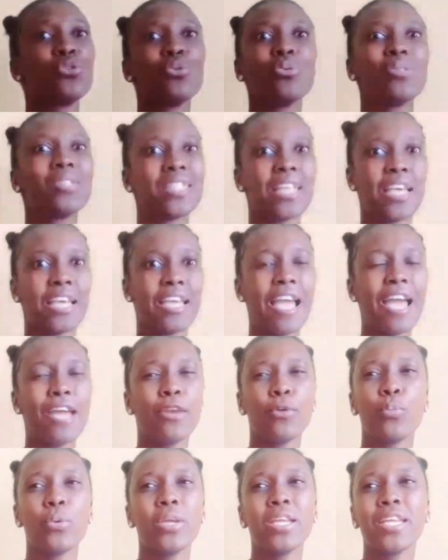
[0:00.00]
to say
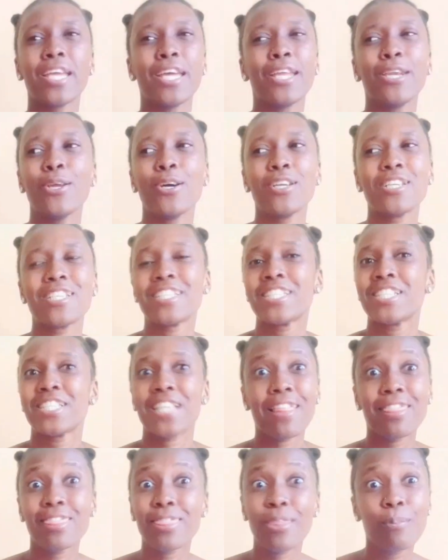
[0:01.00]
and we cannot
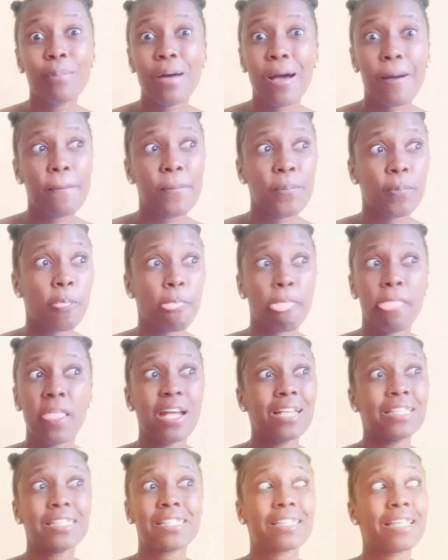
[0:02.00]
shut them up.
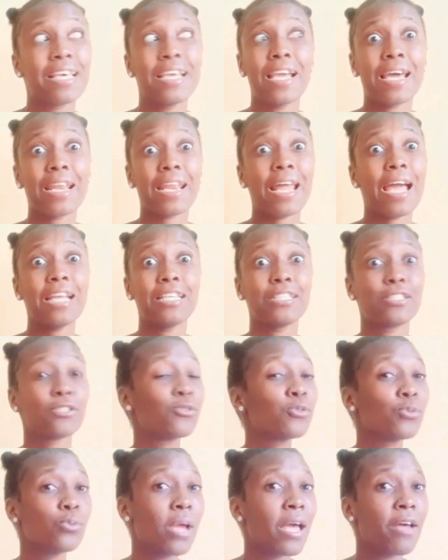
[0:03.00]
It's their right
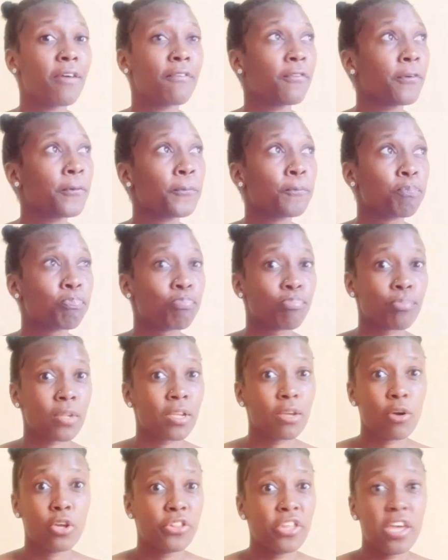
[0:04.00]
to have
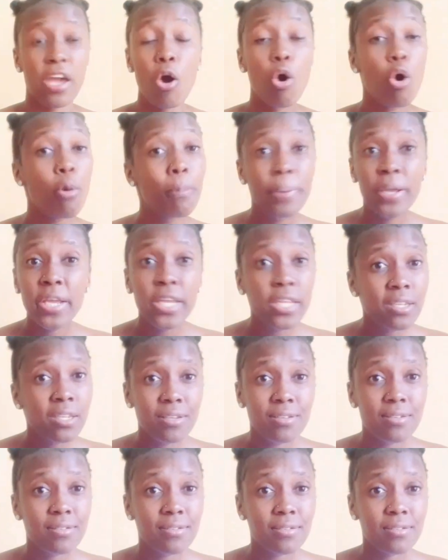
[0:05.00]
their
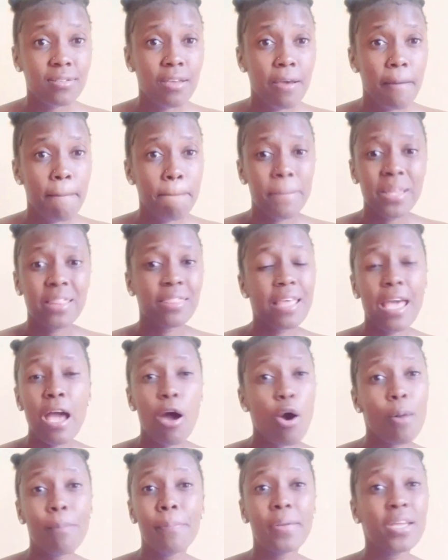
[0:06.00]
opinions, but their
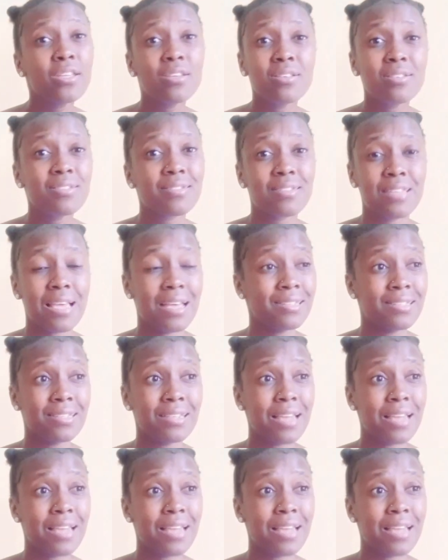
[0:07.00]
opinions doesn't